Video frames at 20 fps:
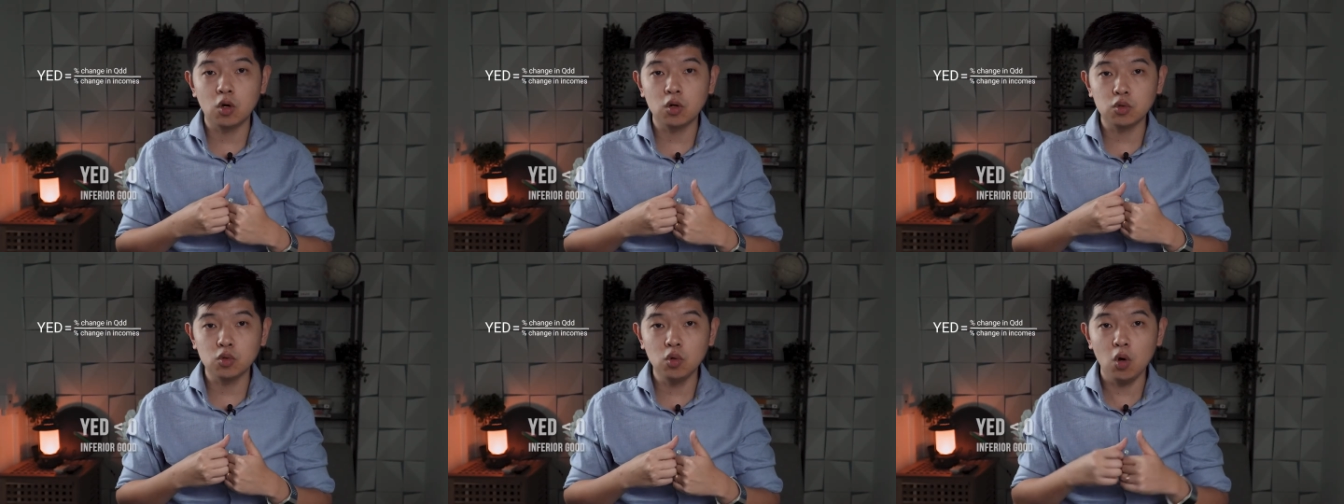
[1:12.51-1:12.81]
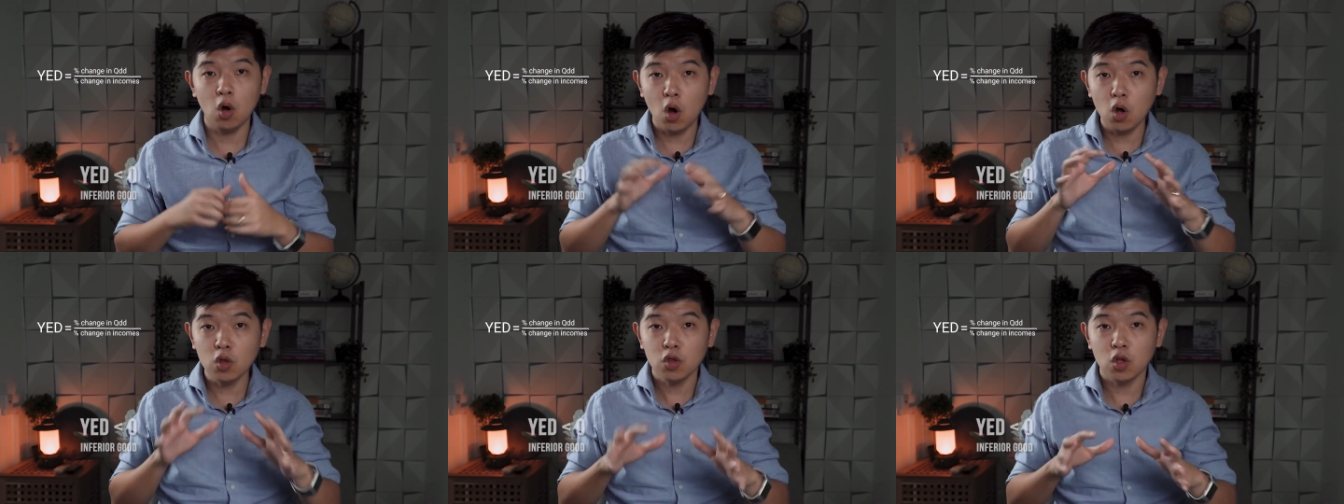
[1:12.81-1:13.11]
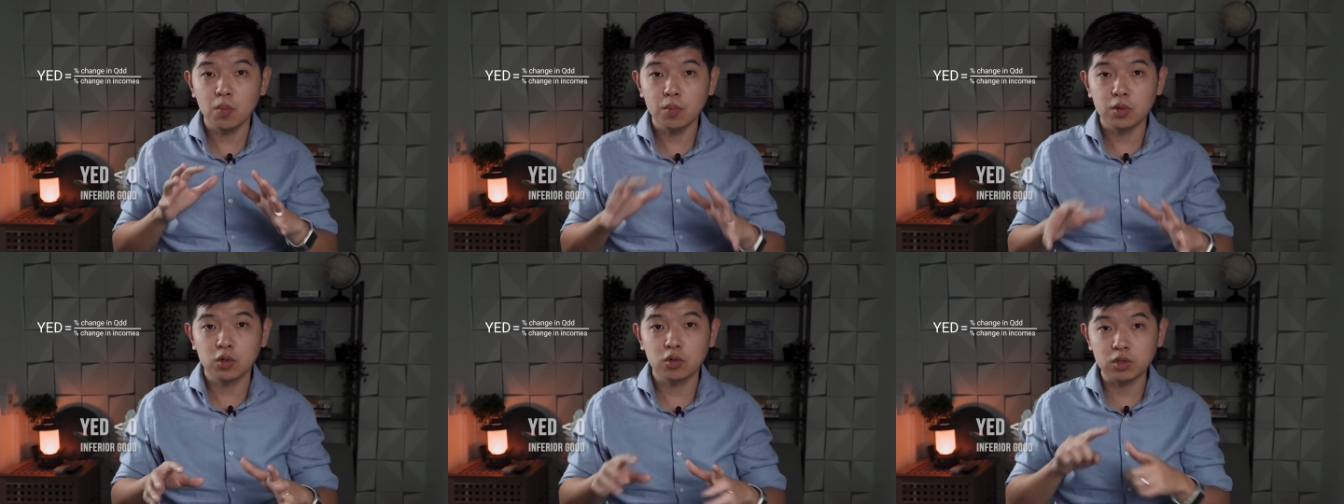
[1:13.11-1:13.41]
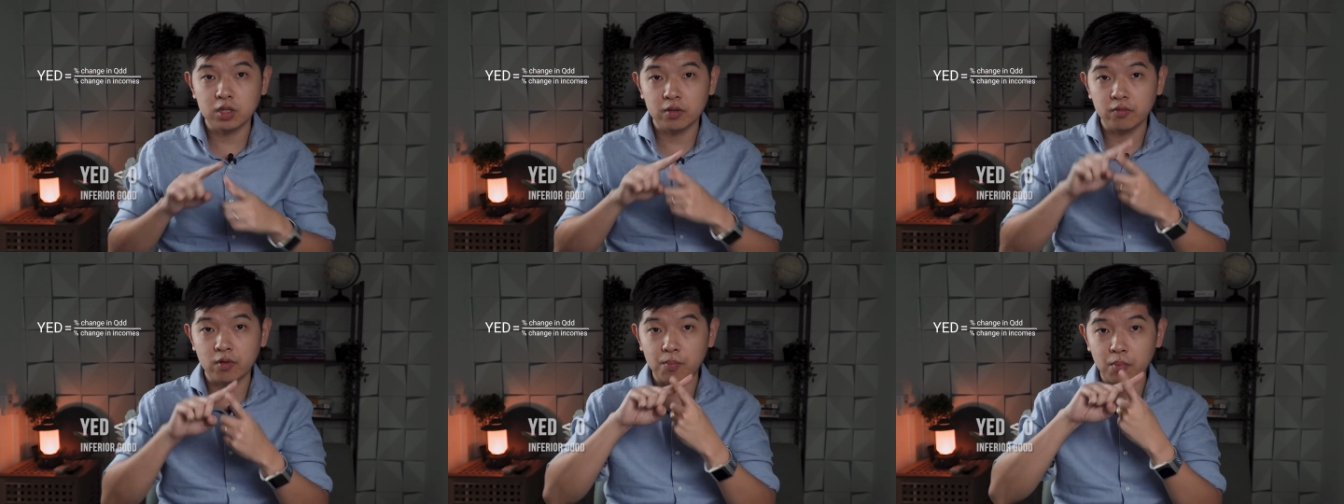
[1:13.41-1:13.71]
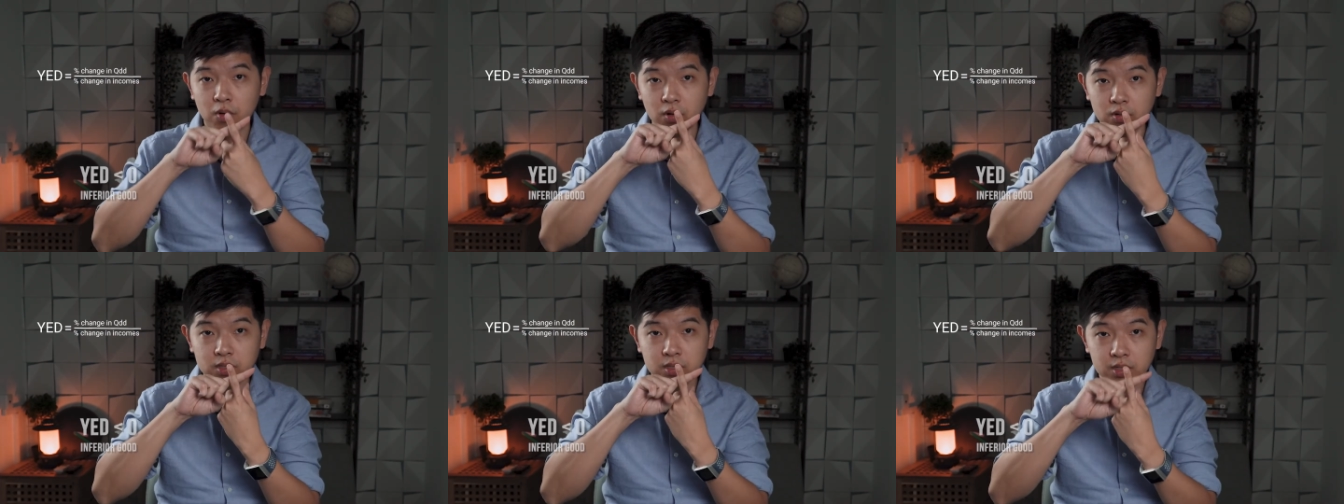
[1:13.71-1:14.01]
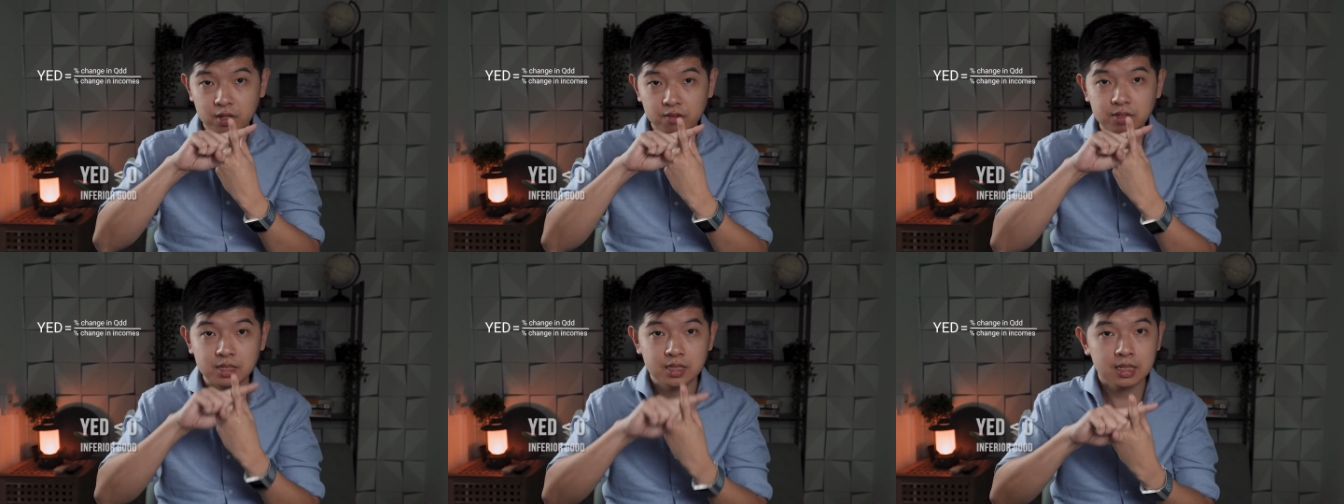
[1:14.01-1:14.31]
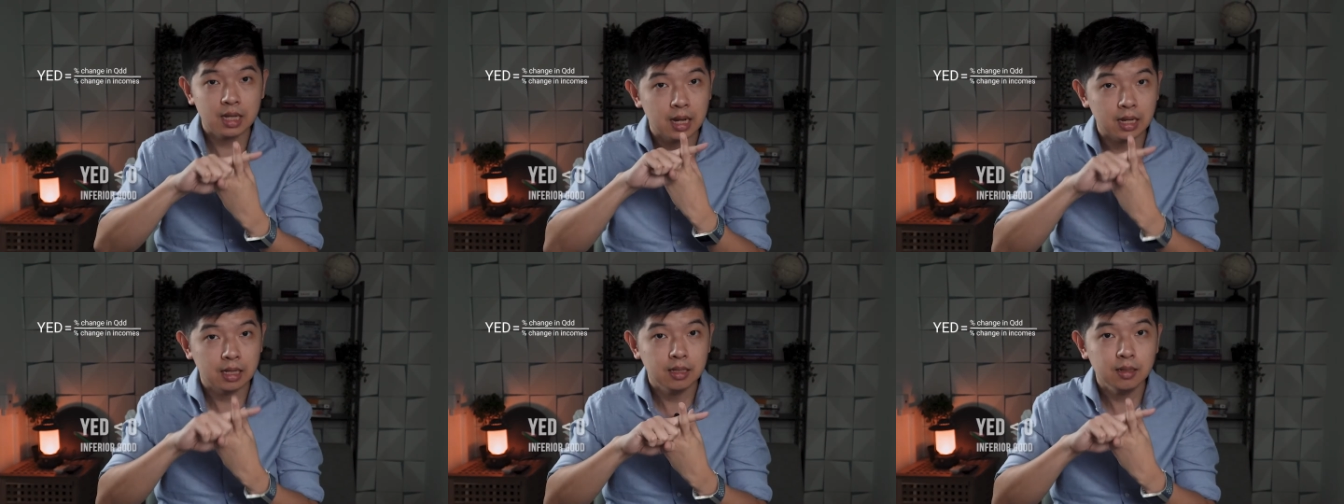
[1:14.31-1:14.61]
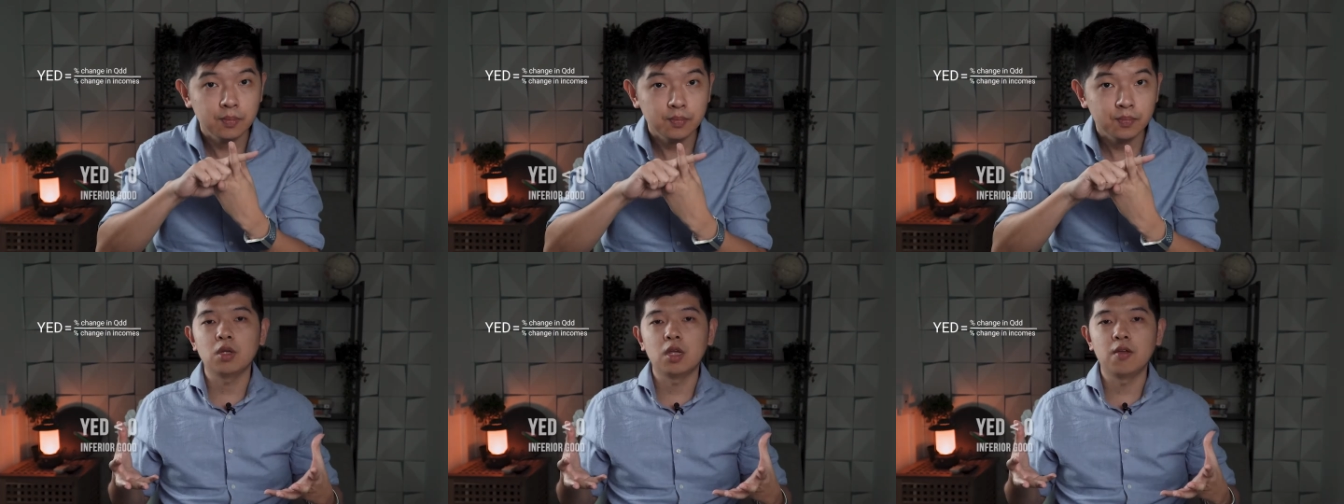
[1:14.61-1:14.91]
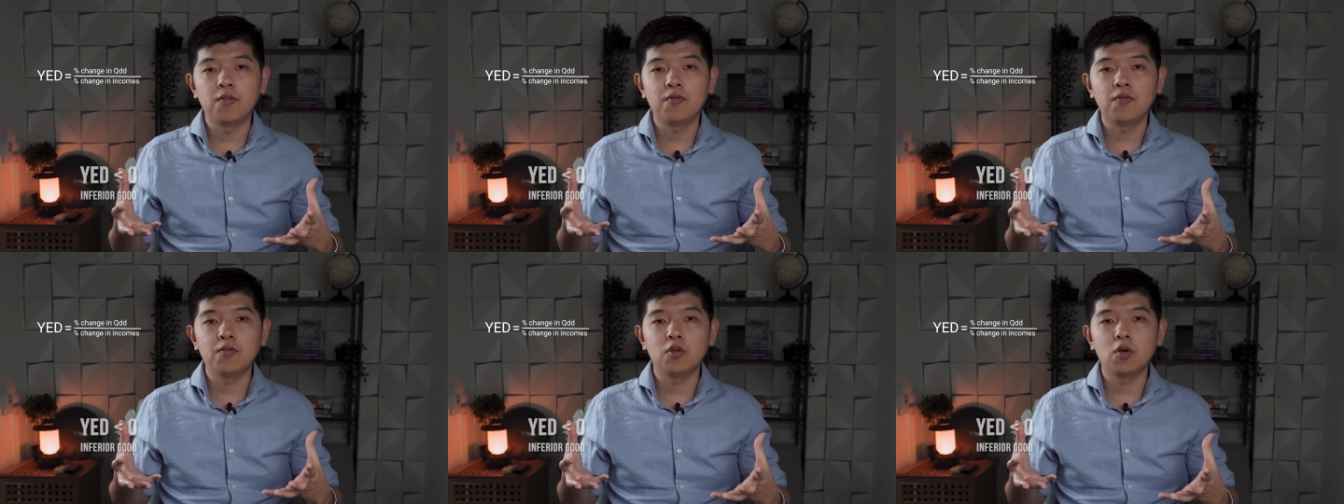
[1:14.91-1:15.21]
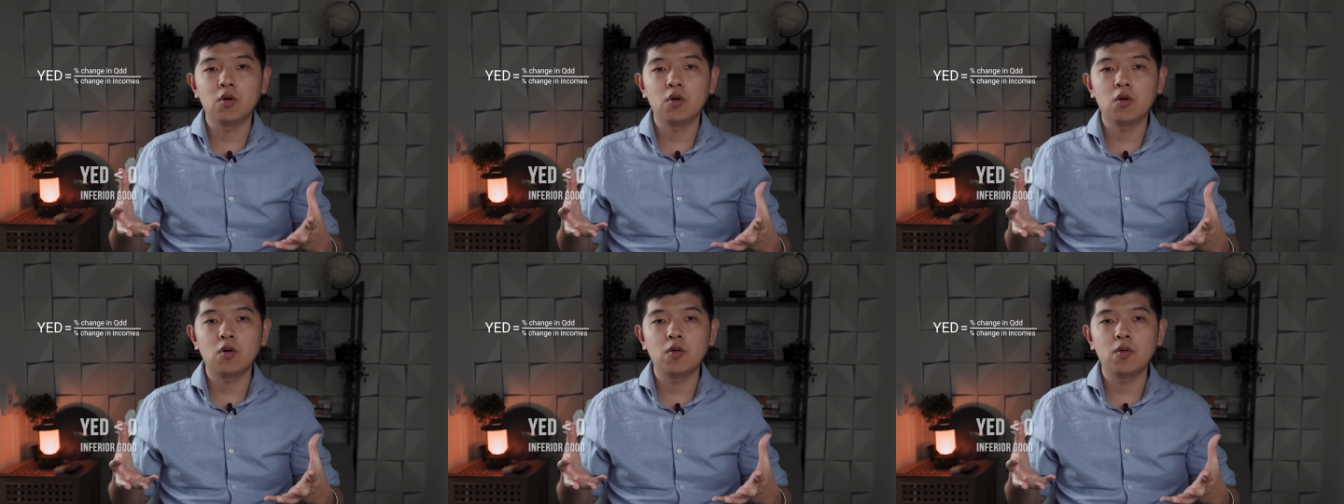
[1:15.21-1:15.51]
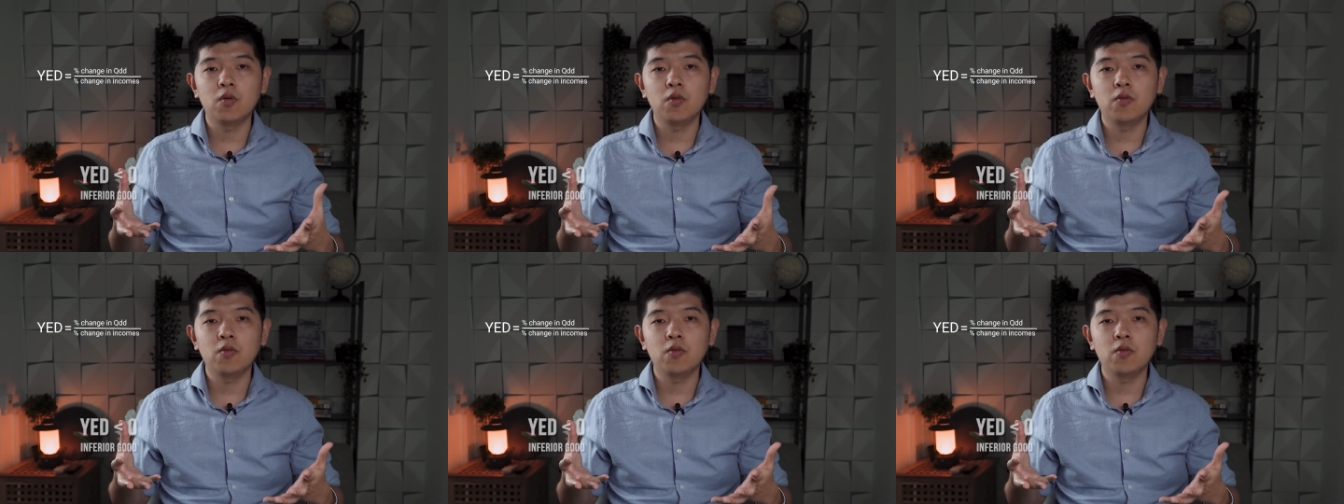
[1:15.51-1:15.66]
although all normal goods have a positive sign, if your